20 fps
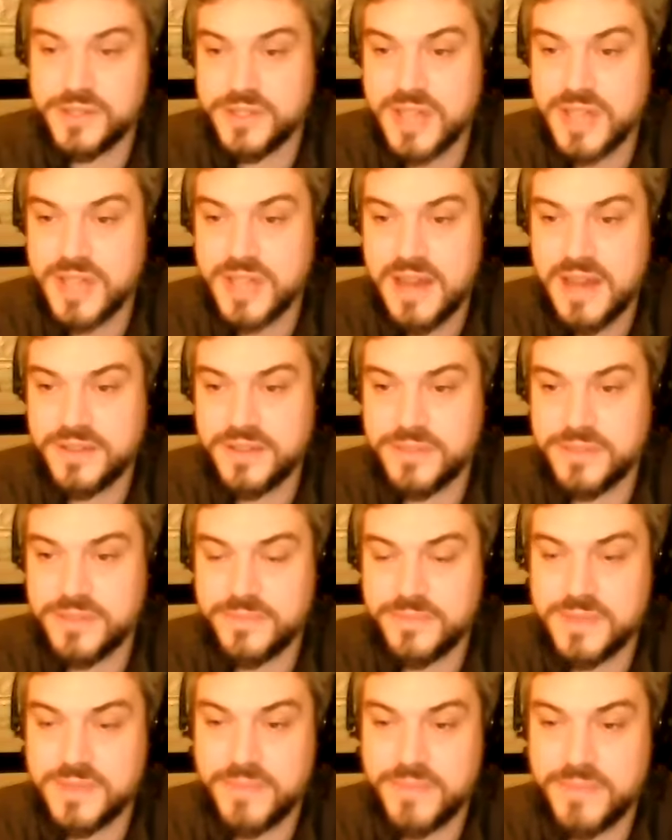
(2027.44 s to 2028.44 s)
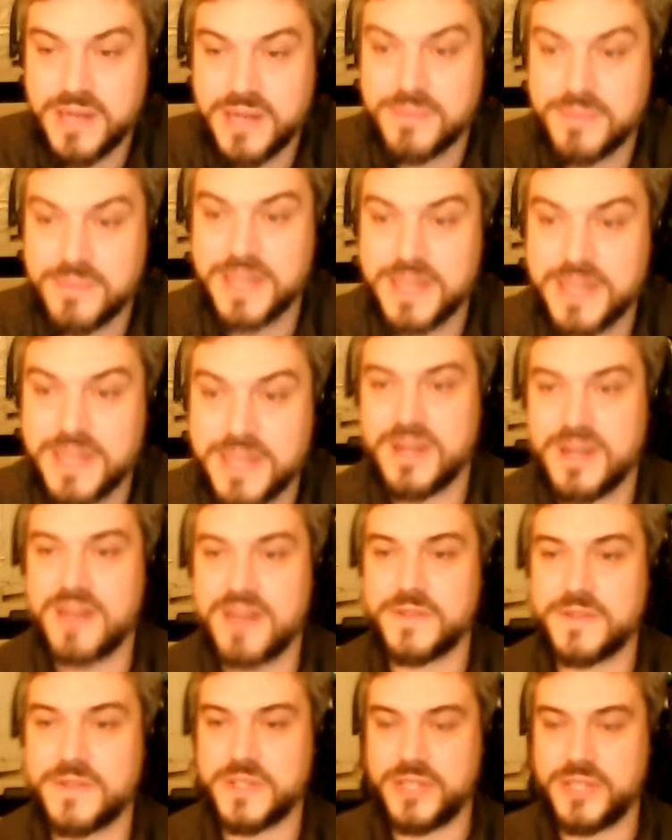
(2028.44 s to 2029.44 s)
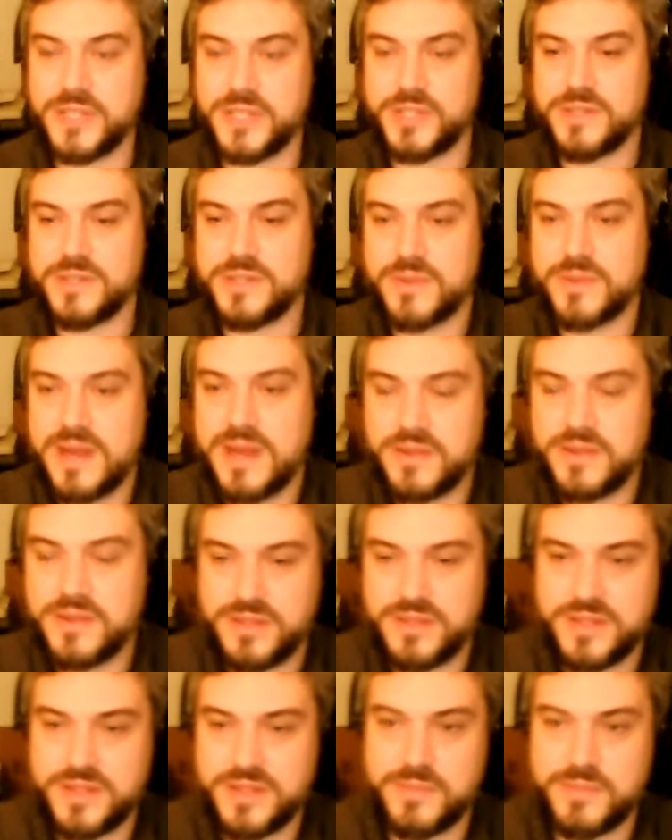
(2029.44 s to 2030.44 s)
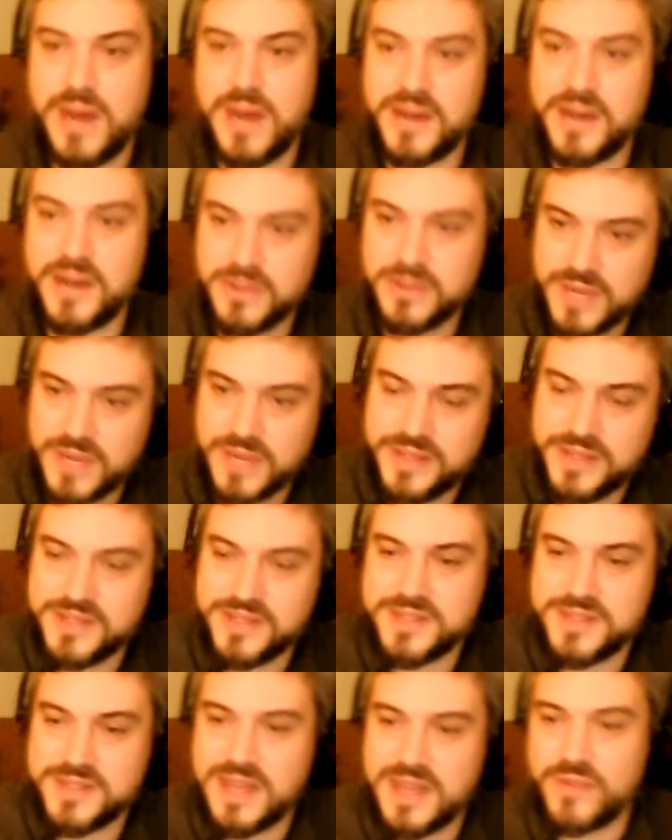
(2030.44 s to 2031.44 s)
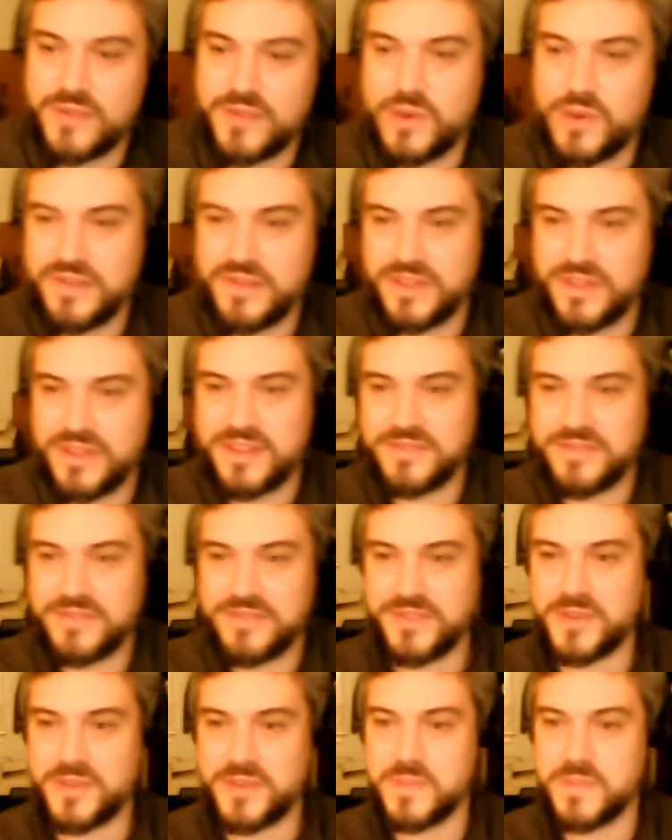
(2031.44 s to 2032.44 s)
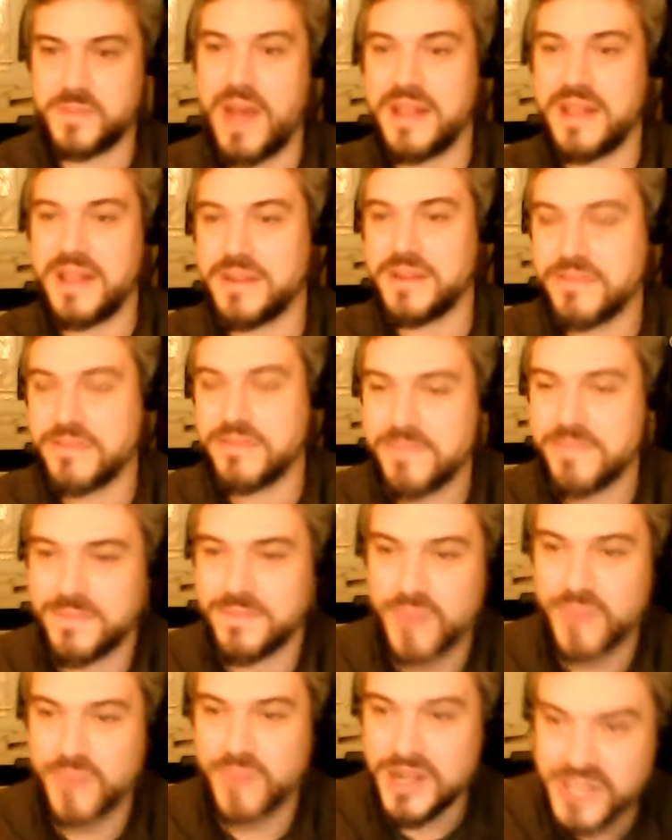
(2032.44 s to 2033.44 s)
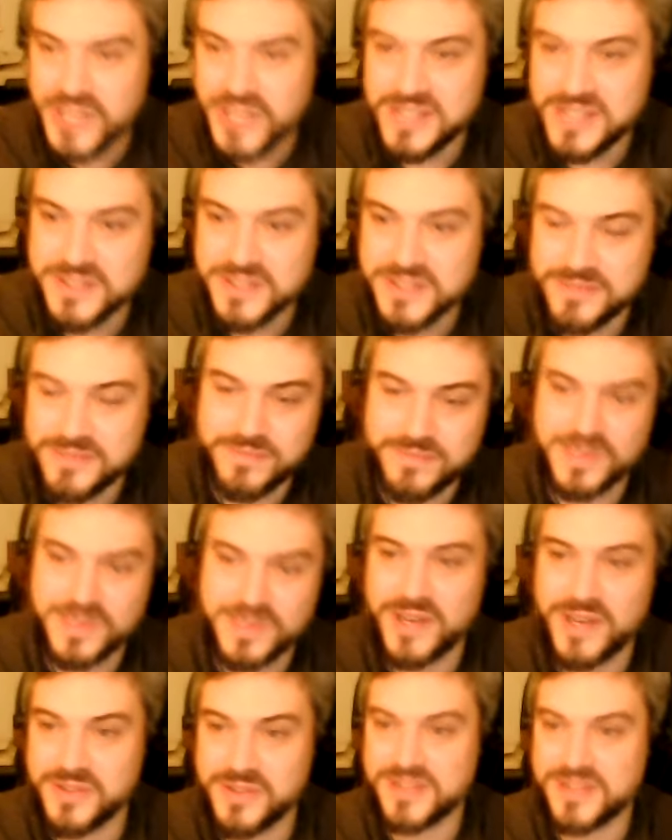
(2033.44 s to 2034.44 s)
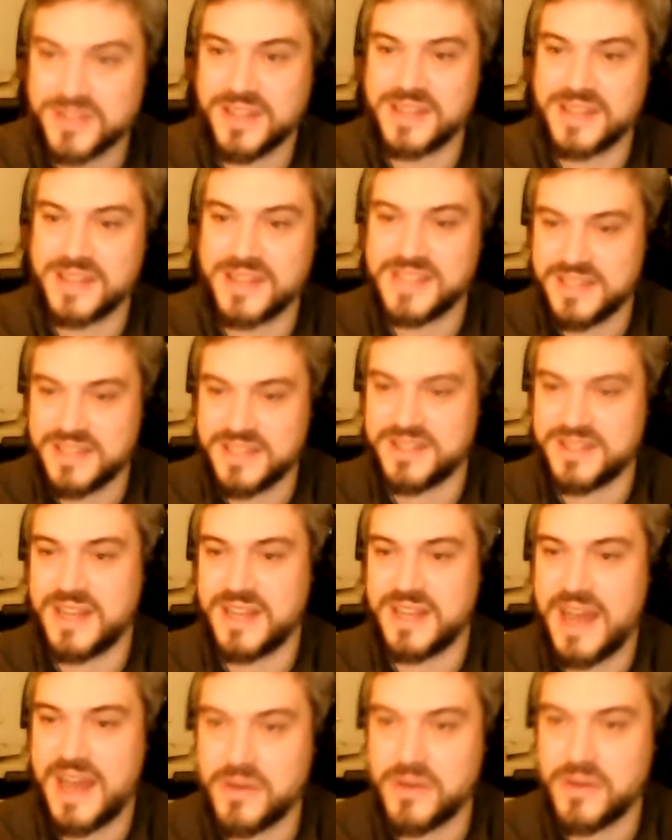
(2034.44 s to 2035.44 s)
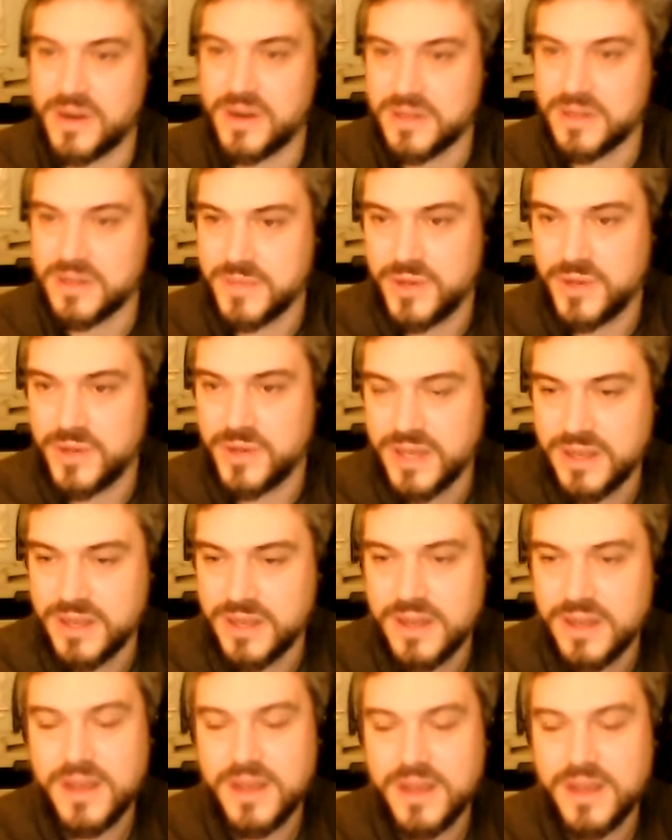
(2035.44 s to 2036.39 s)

kind of some bigger picture conversations around this model, right? This is kind of one of the first pilot projects, kind of testing it out in our community.